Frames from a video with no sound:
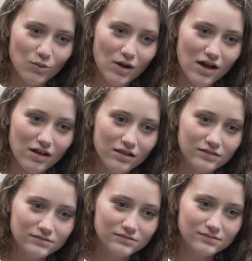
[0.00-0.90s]
Well,
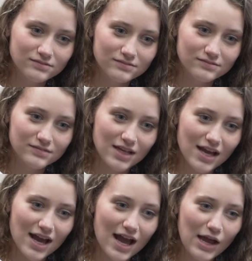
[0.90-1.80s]

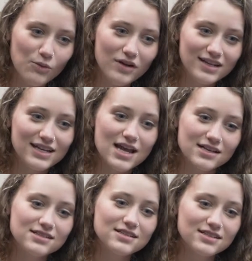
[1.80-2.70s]
I wouldn't
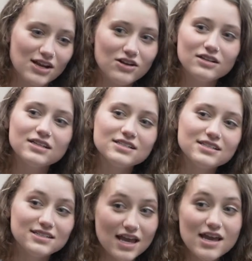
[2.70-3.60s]
necessarily
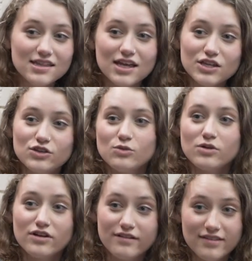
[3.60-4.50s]
say that you
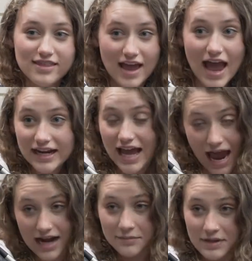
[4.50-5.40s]
were that
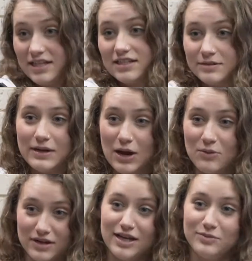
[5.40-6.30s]
adamant
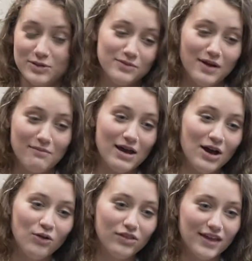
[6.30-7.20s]
about what I put in my
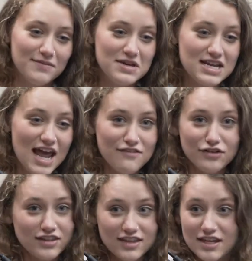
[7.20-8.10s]
mouth. I mean,
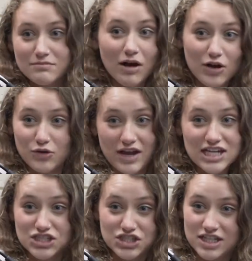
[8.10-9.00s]
everything in
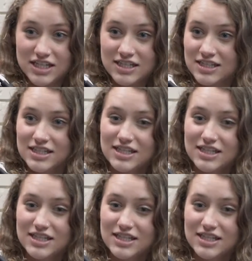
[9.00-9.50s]
moderation.